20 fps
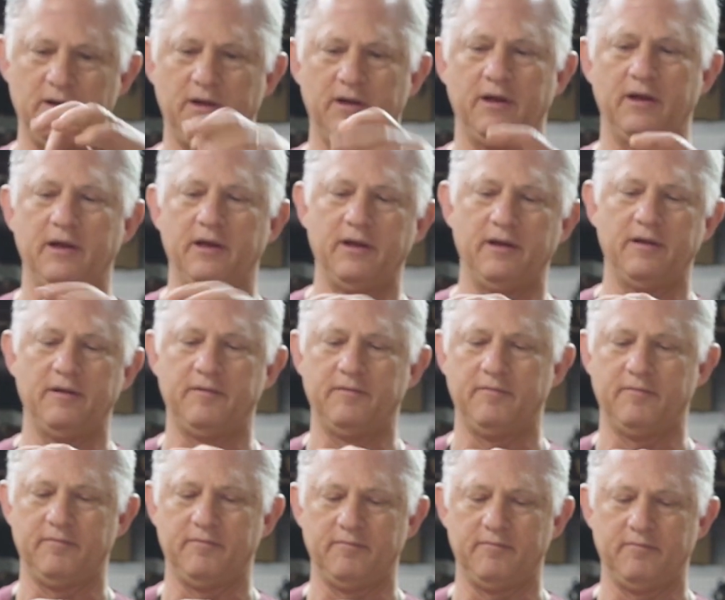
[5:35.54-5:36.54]
And
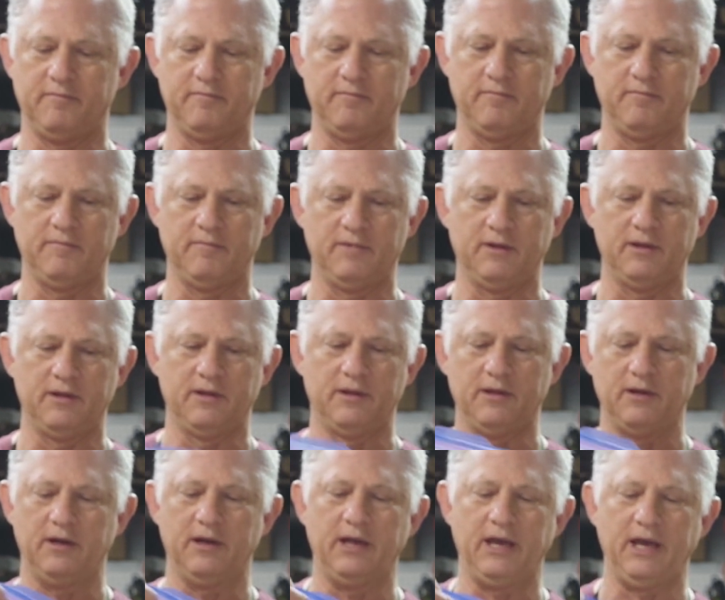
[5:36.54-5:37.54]

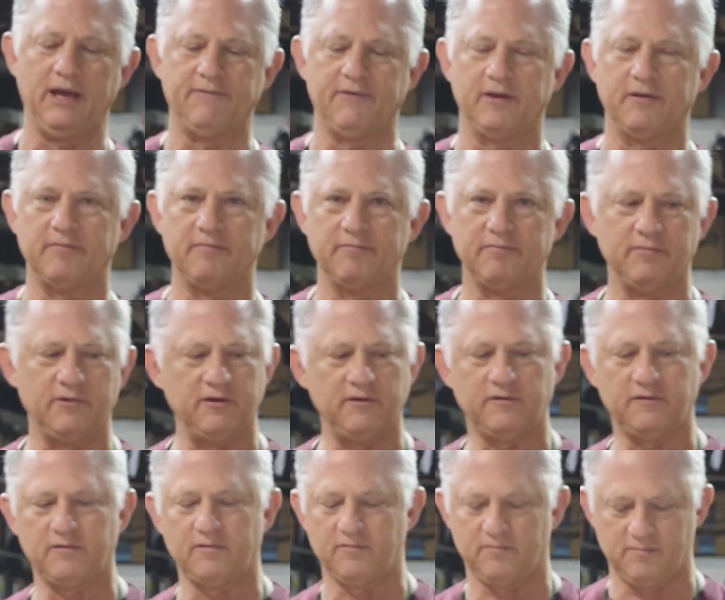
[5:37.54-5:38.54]
there you have it.
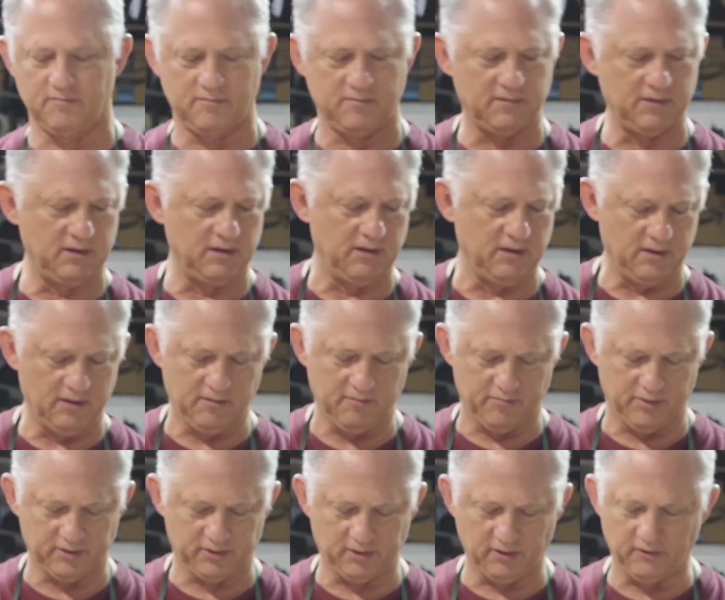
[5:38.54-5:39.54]
Just
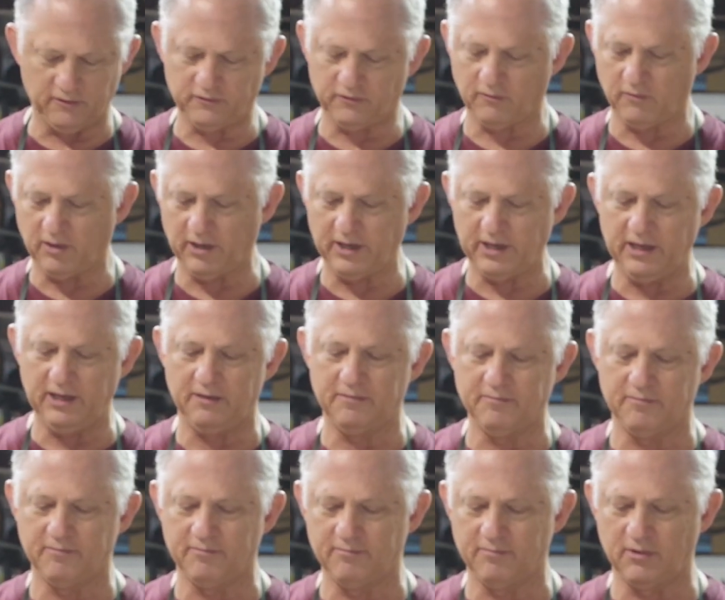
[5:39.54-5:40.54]
put those away,
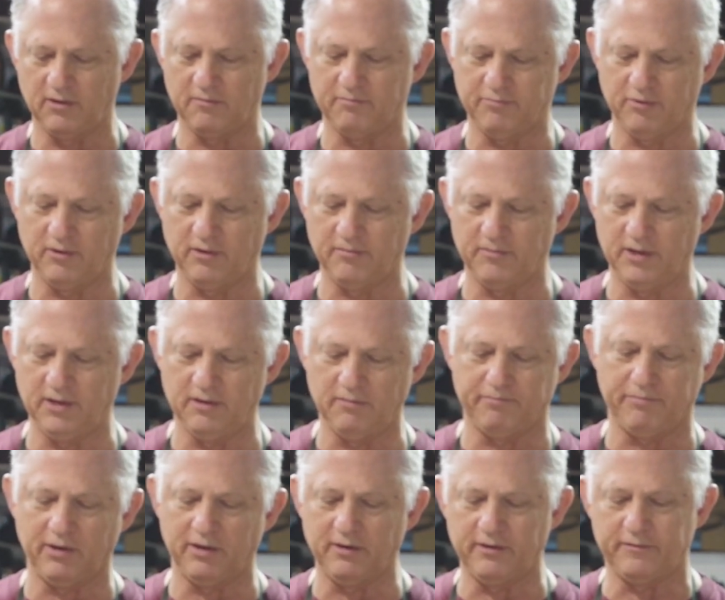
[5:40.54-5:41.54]
or put them in your
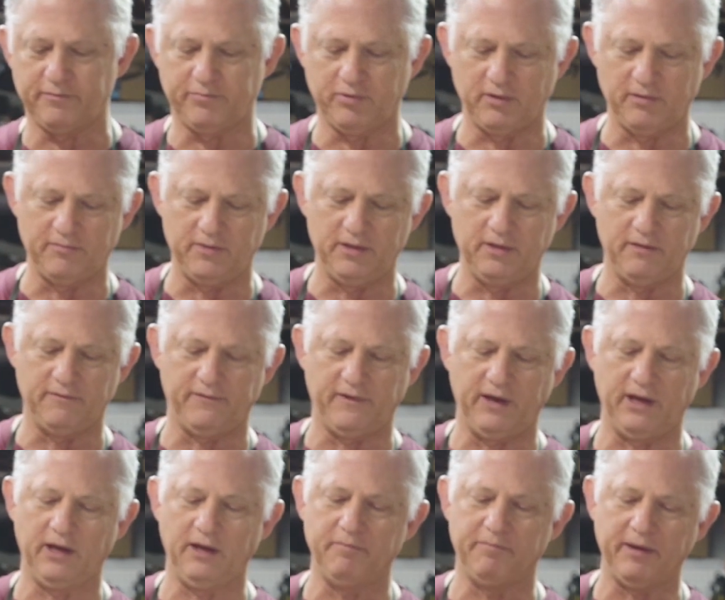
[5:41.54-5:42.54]
purse, put them in your
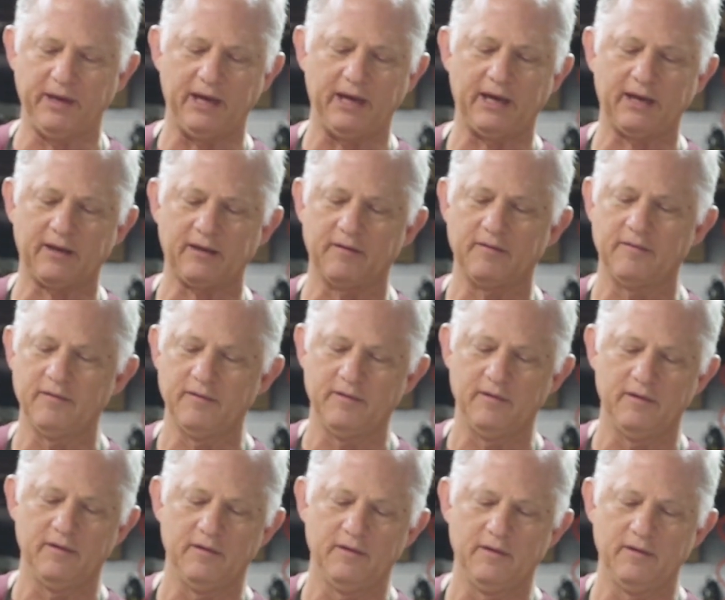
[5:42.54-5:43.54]
fanny pack,
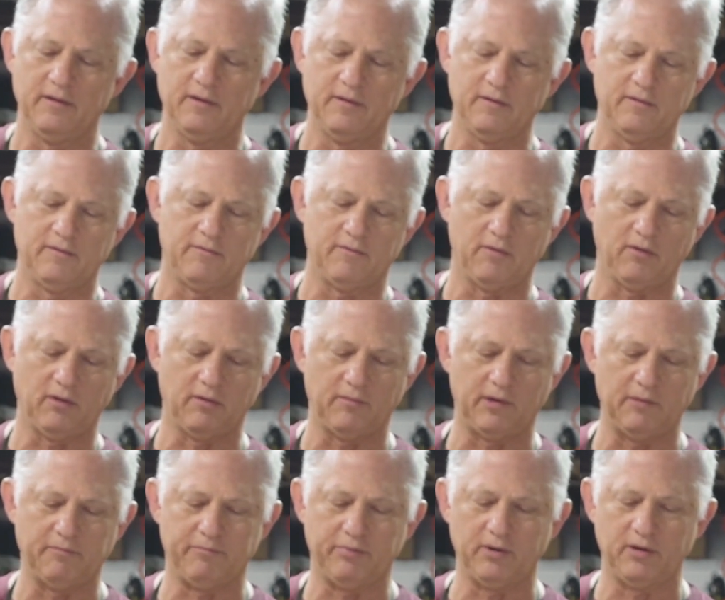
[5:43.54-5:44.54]
roll them
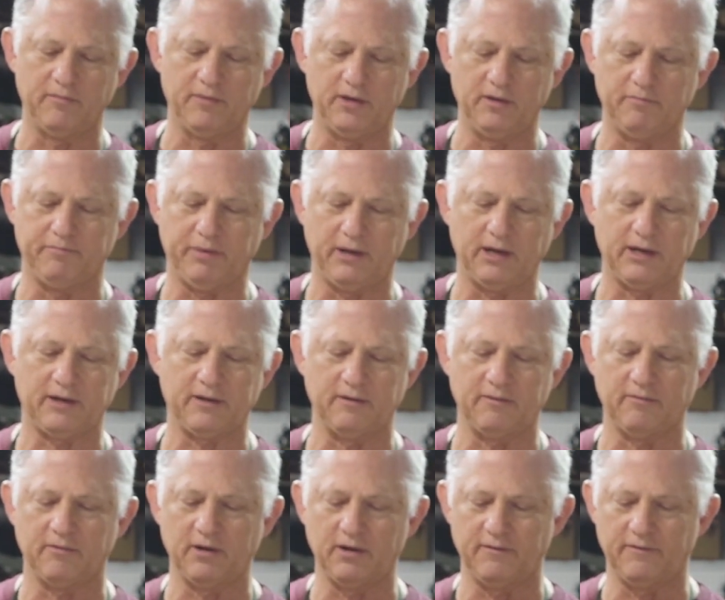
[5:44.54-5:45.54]
up, put them in your
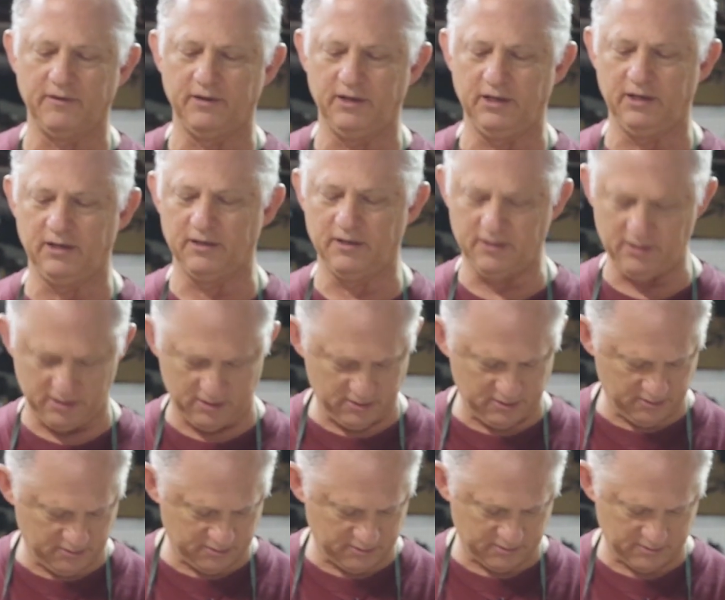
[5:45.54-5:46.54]
pocket, whatever you need to
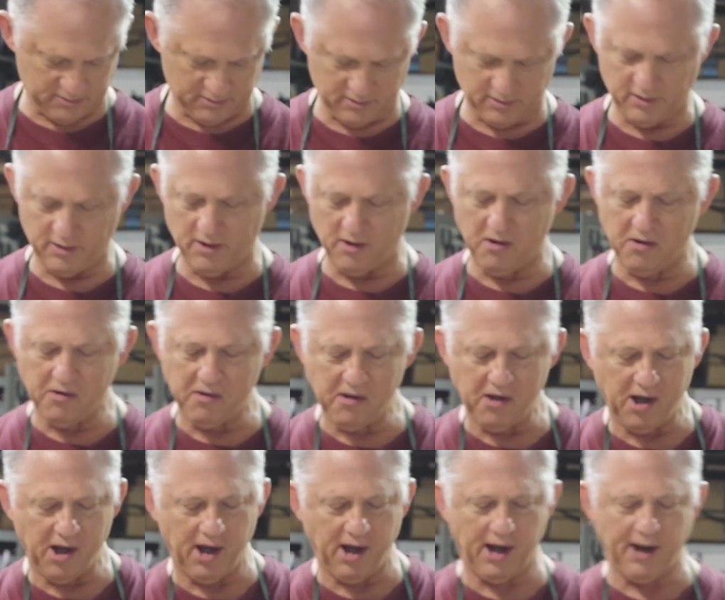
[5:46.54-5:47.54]
do.
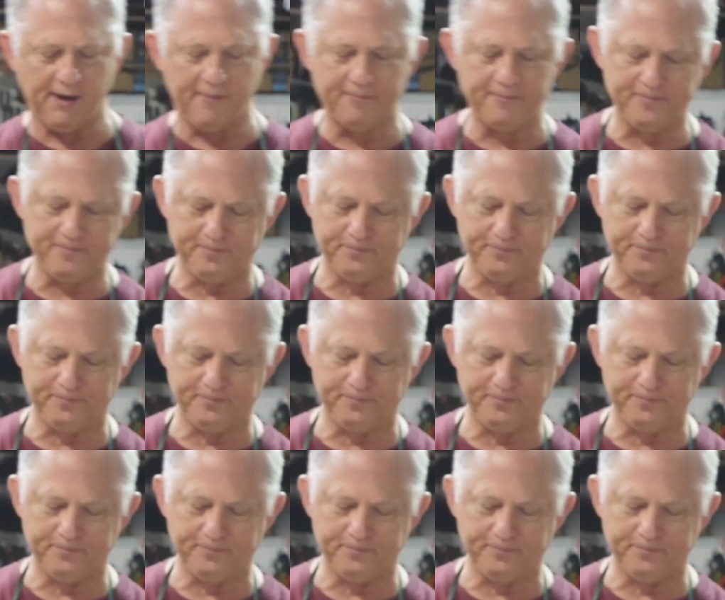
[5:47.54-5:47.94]
Then